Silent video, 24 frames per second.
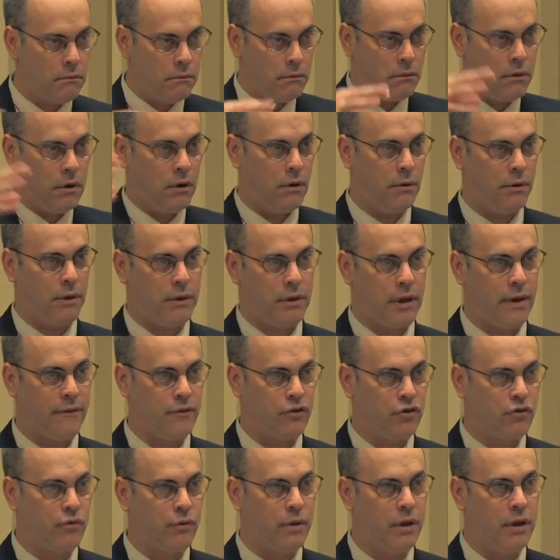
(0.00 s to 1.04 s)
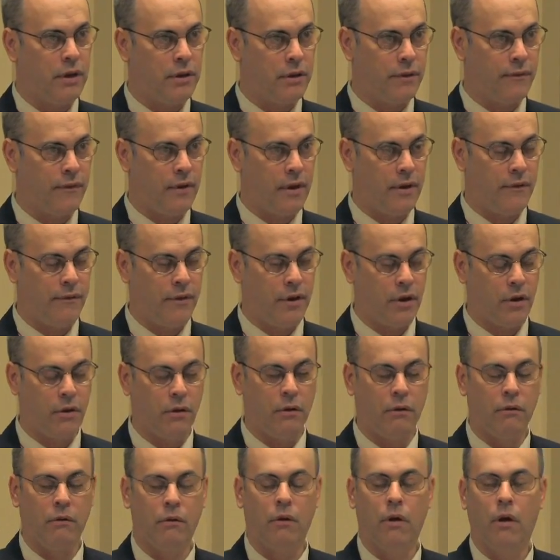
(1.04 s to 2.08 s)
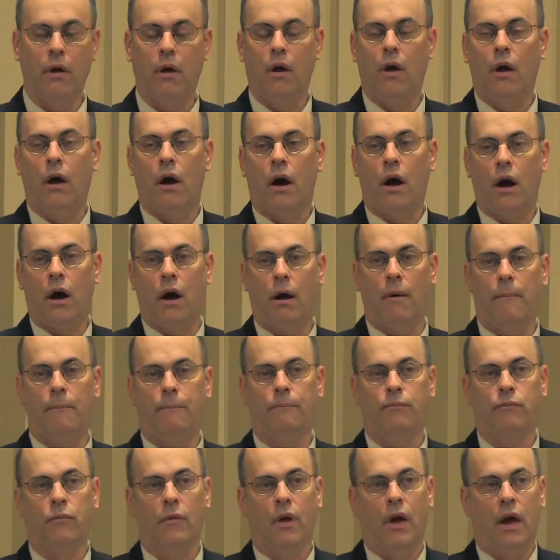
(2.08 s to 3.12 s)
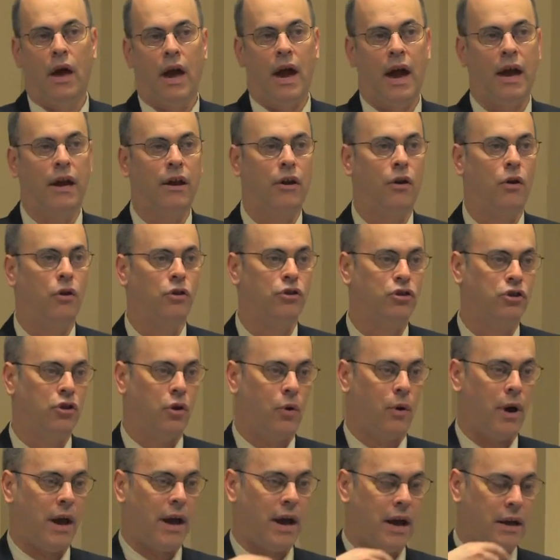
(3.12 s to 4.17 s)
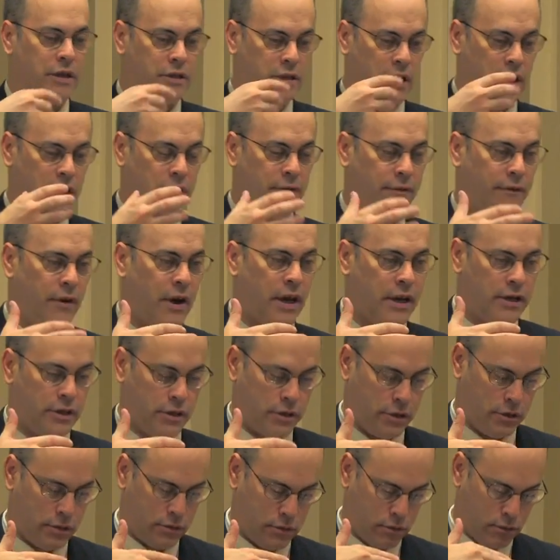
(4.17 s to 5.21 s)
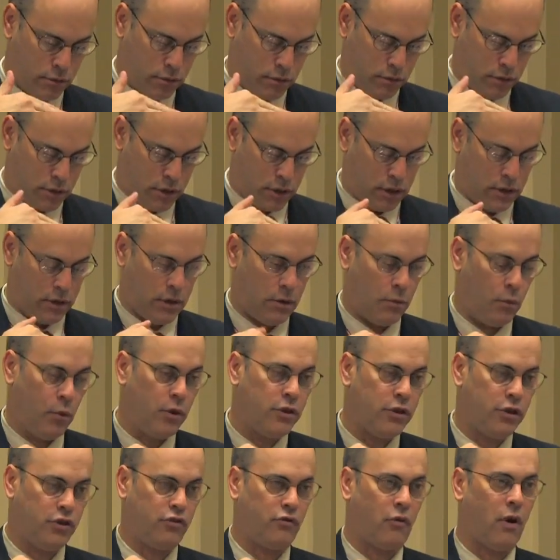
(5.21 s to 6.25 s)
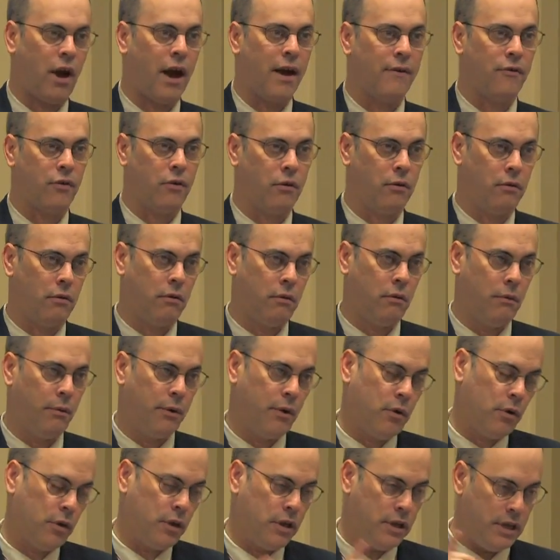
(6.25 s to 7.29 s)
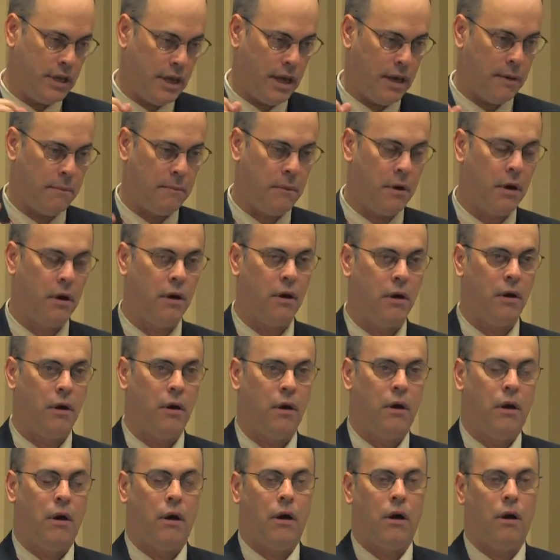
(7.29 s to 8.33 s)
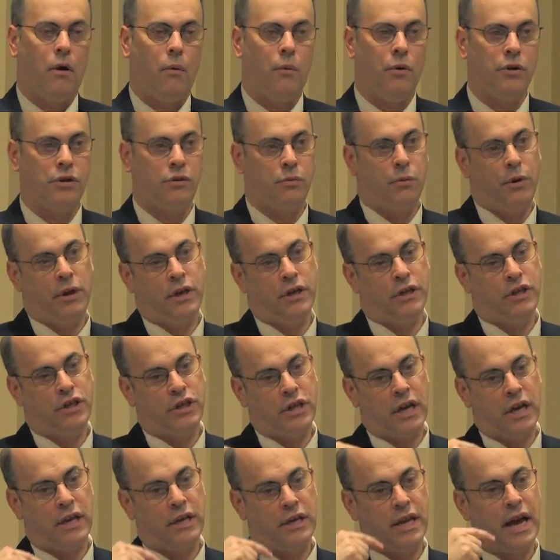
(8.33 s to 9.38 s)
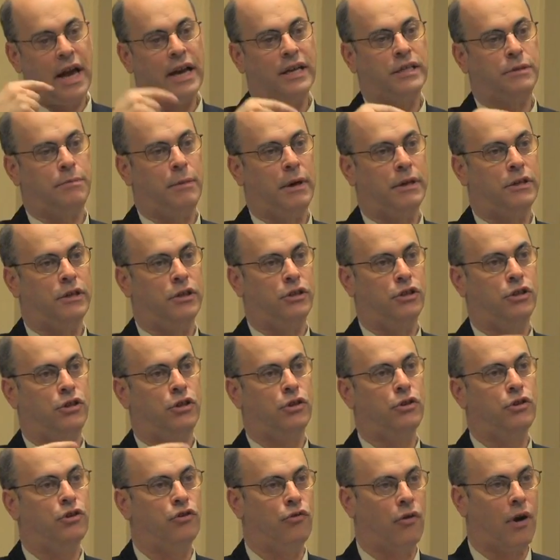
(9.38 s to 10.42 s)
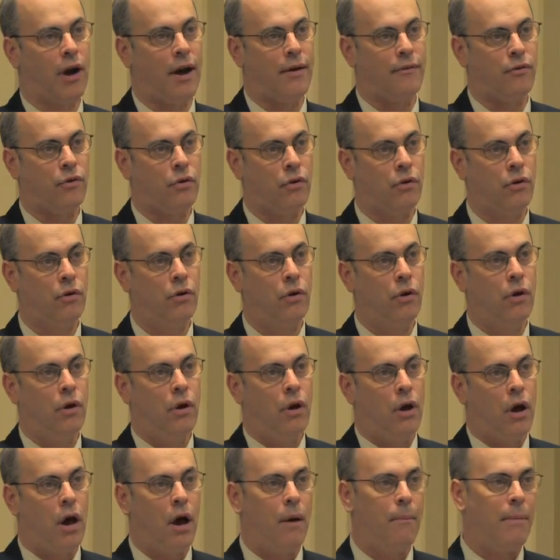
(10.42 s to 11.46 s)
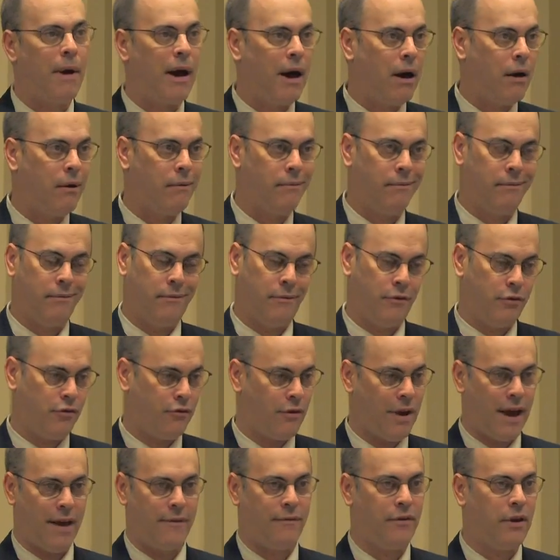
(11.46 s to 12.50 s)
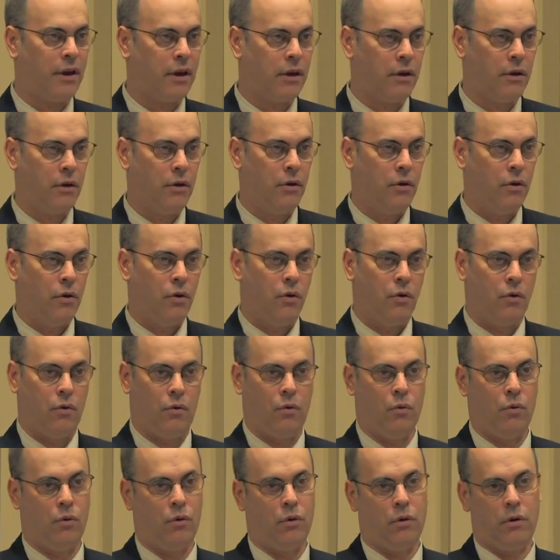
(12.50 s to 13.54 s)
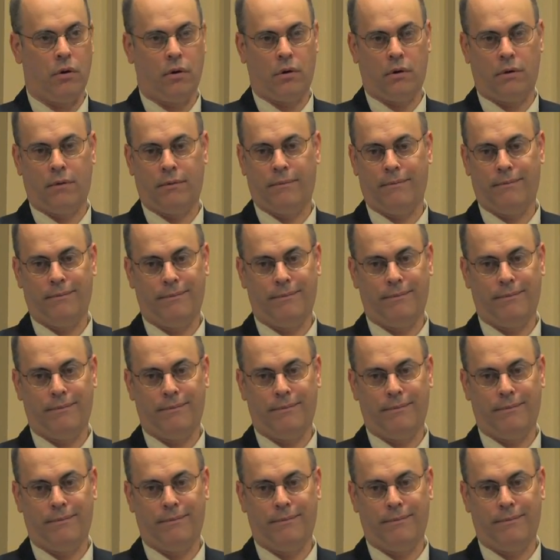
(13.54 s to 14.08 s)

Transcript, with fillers: you know, that they have a screen in the vehicle, um, and it also has a device and with the driver, we call a DIM, which we can send text messages to the driver about traffic or